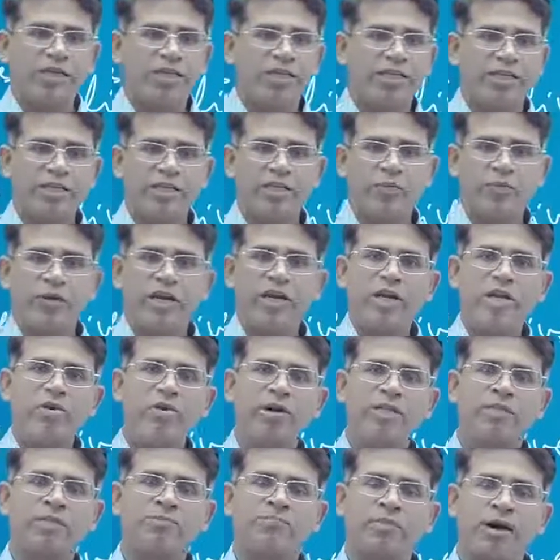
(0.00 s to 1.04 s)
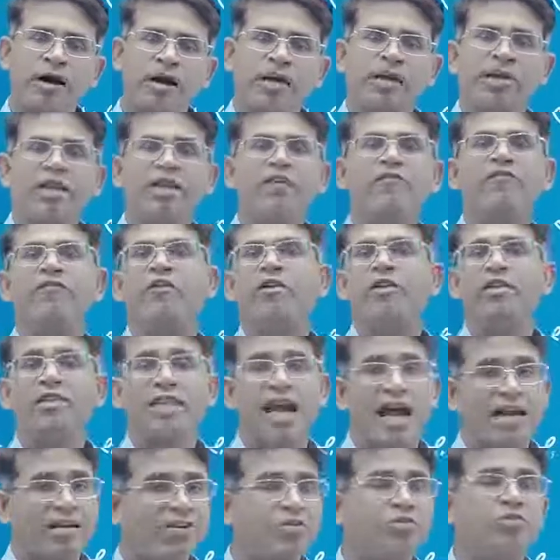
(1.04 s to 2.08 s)
this video is partly for
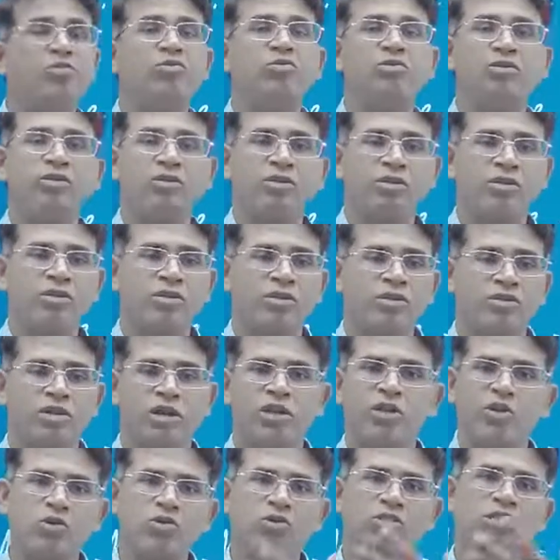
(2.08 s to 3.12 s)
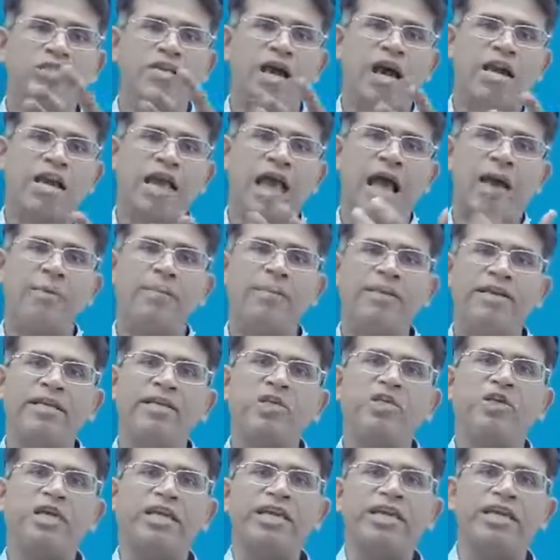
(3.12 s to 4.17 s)
that too, that you start
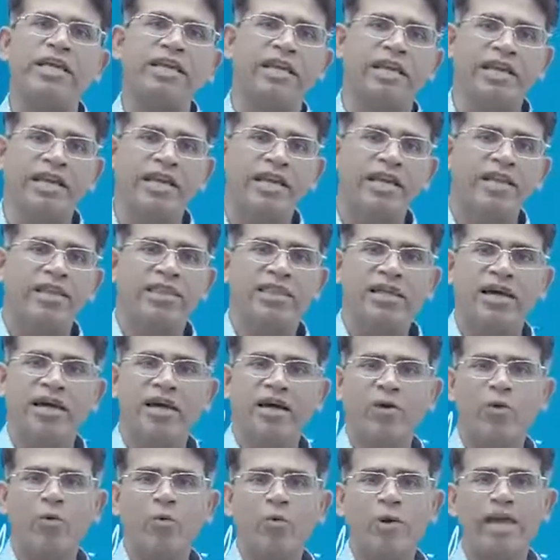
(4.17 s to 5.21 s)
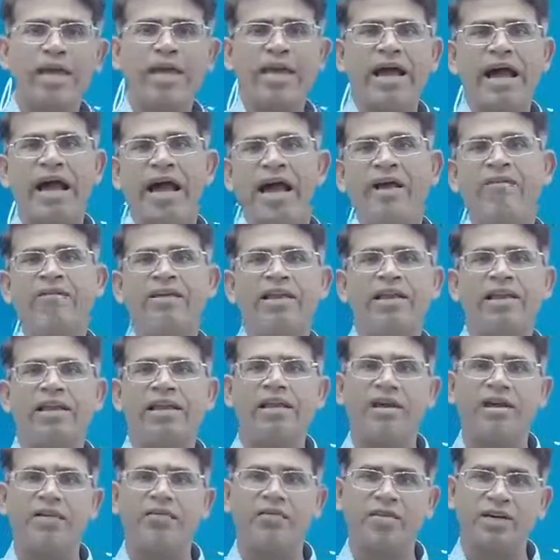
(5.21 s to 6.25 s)
appreciating the way I will
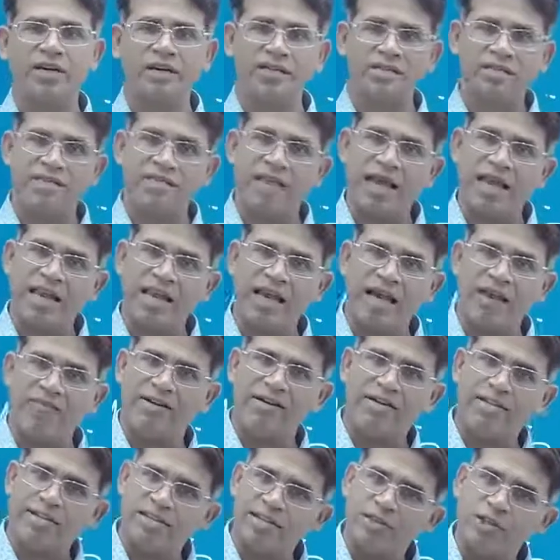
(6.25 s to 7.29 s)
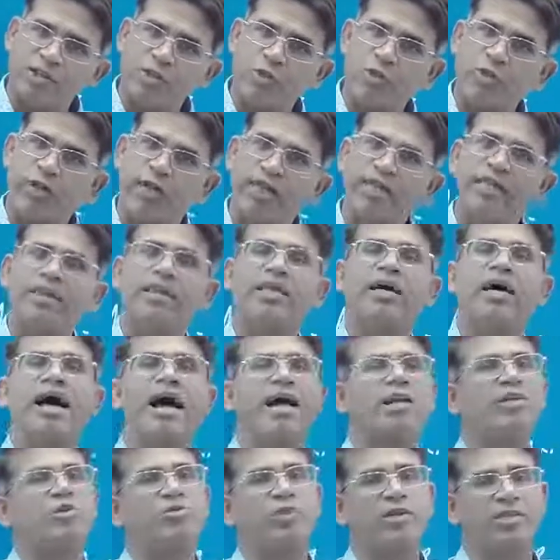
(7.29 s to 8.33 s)
converse and I will teach you in the
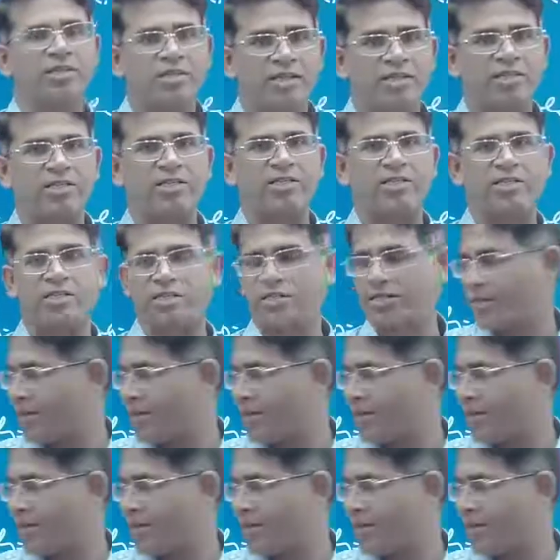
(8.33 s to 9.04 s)
actual sessions.